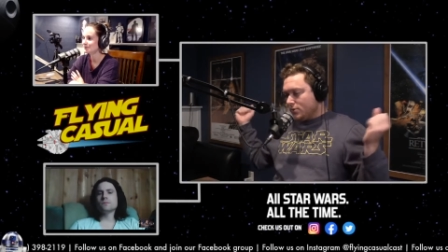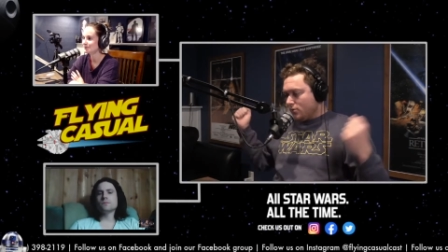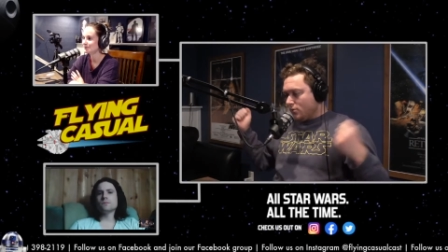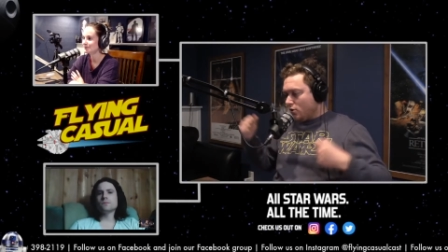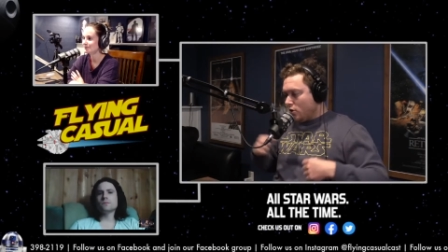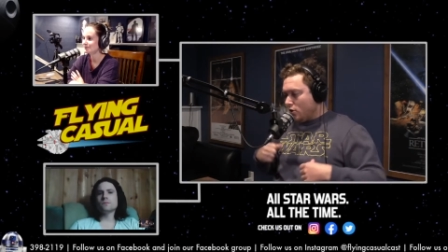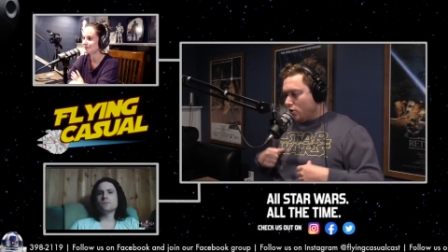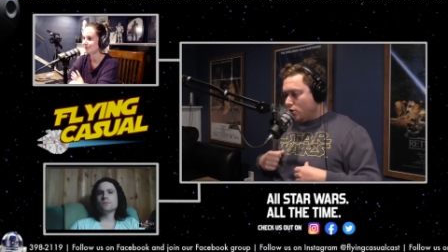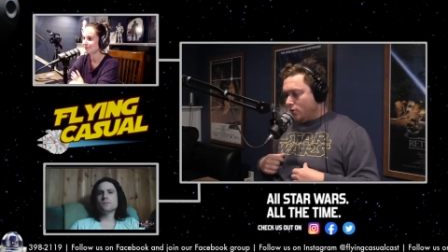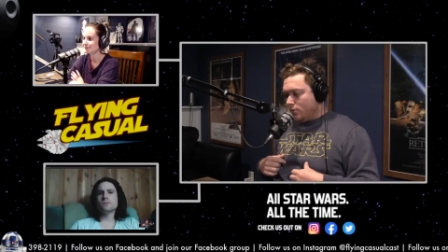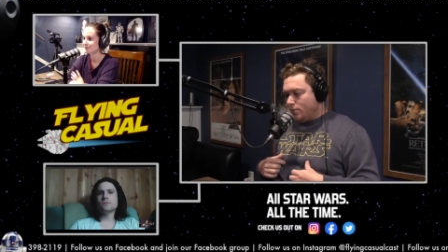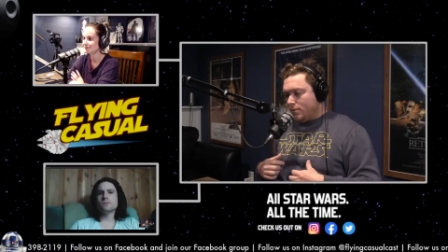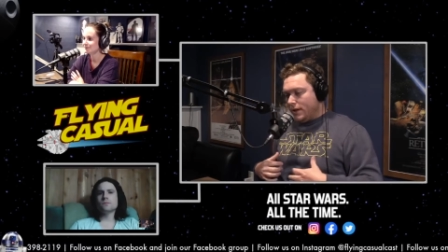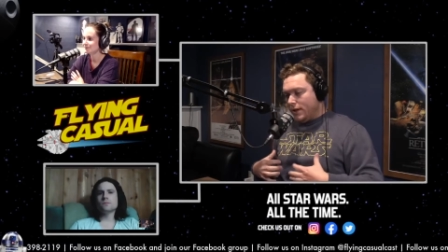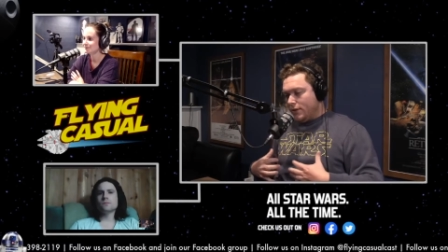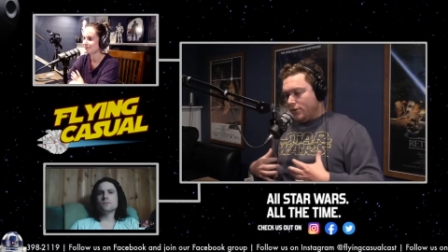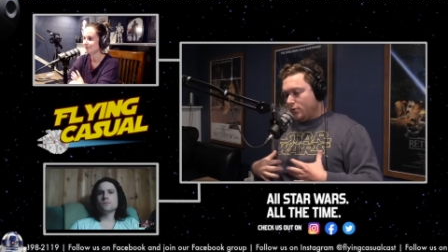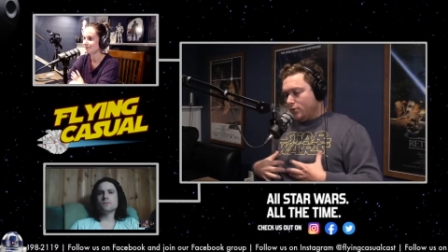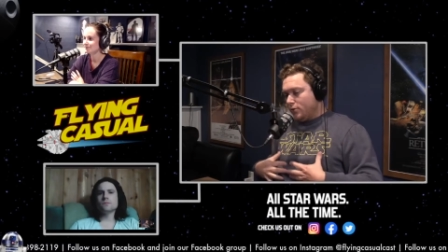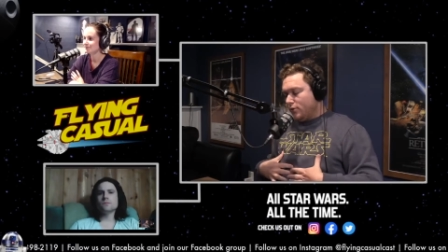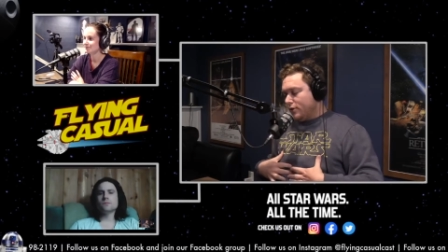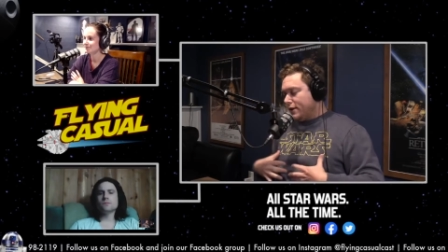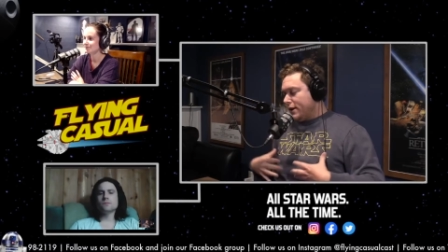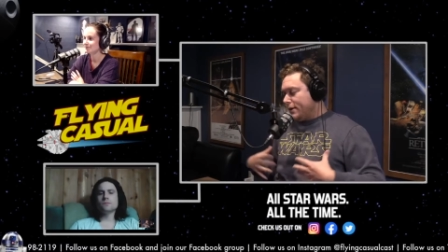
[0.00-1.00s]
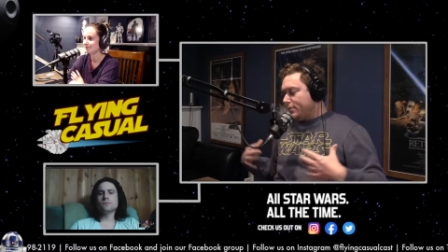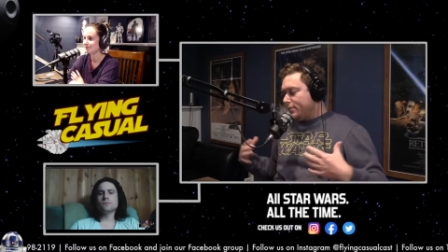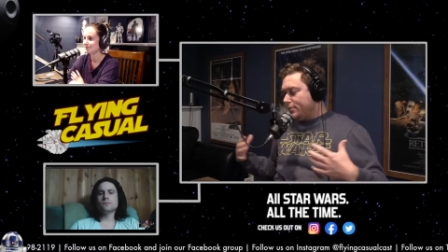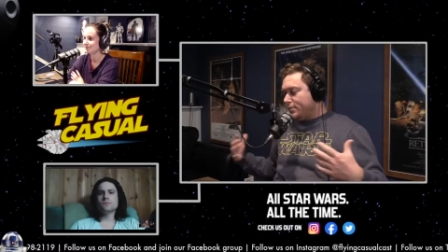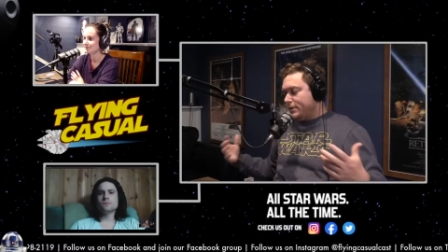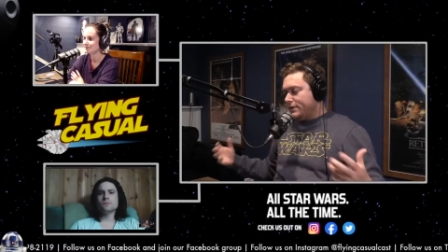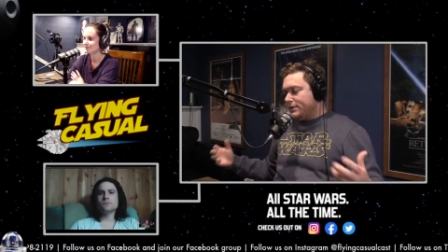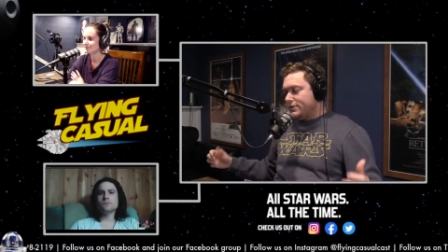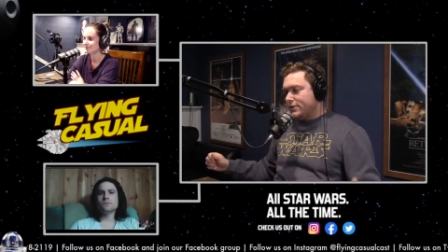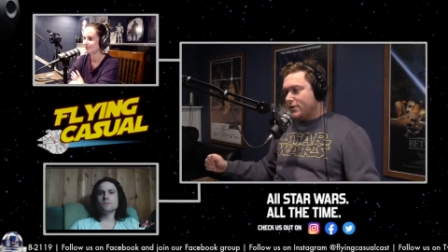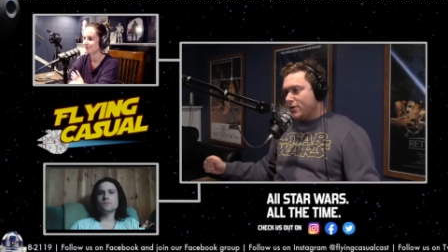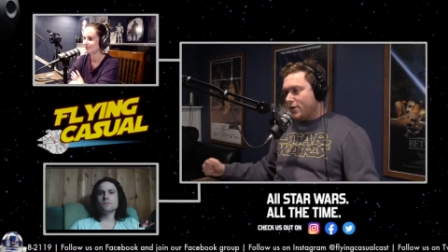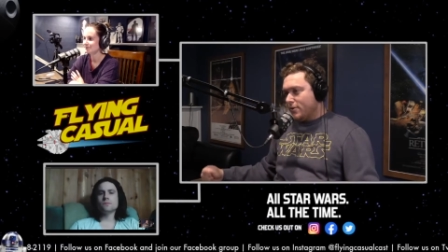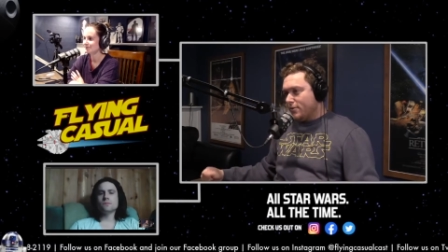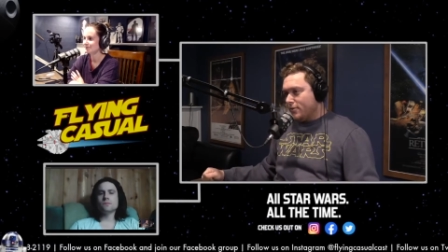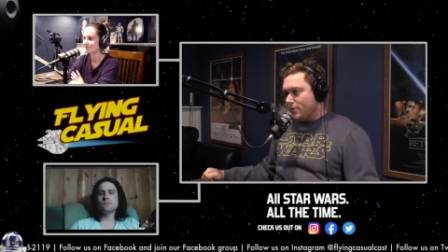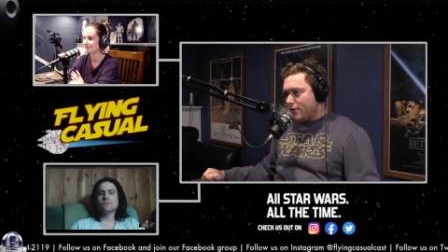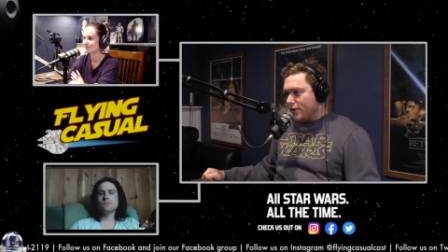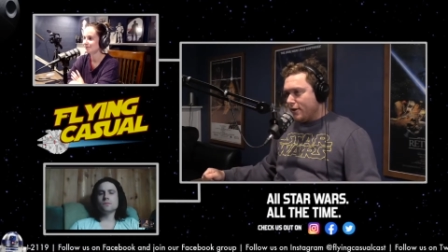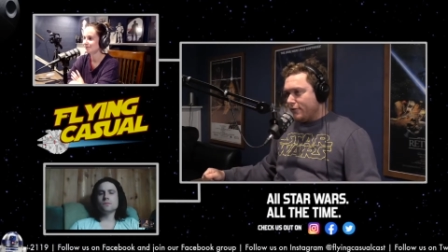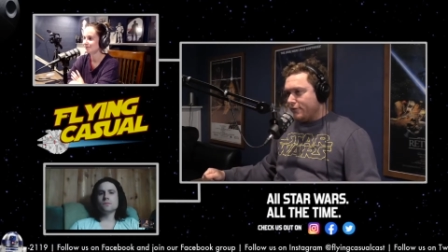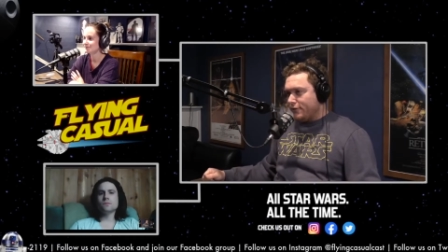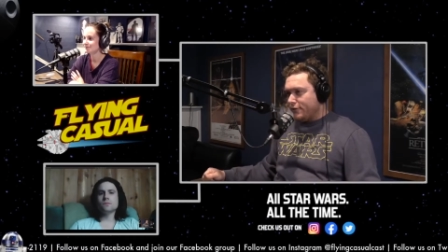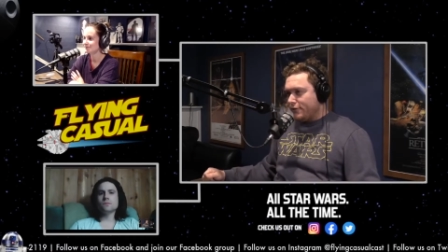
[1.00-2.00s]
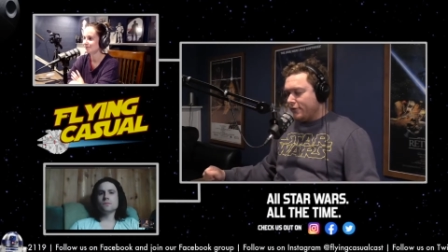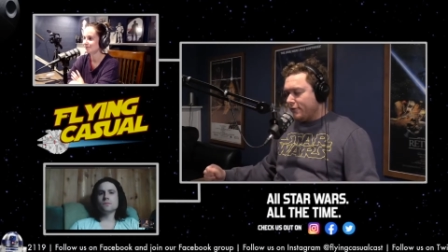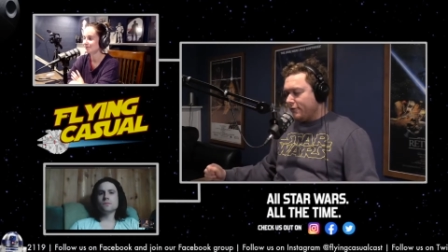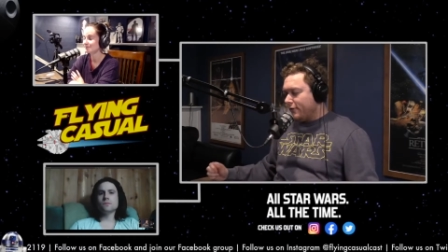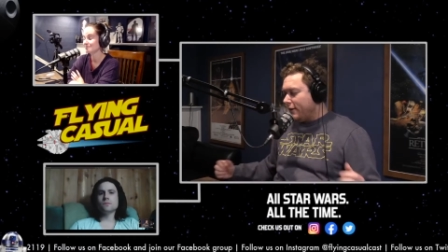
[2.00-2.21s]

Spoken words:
robe and threw a couple pieces of armor off of it.